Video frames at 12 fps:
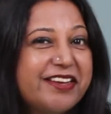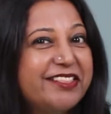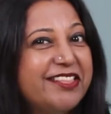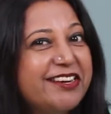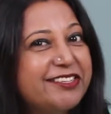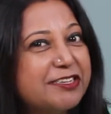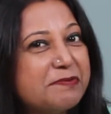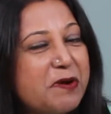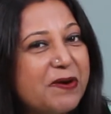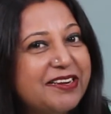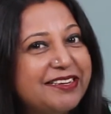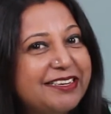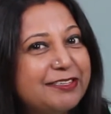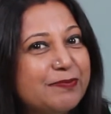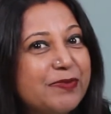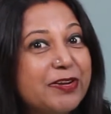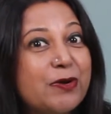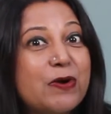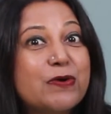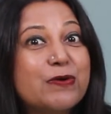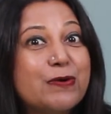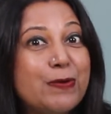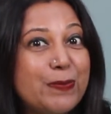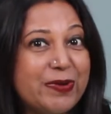then subordinates may not
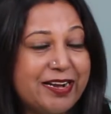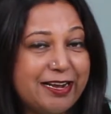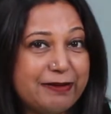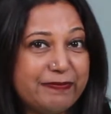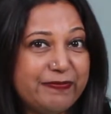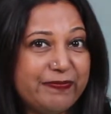open up.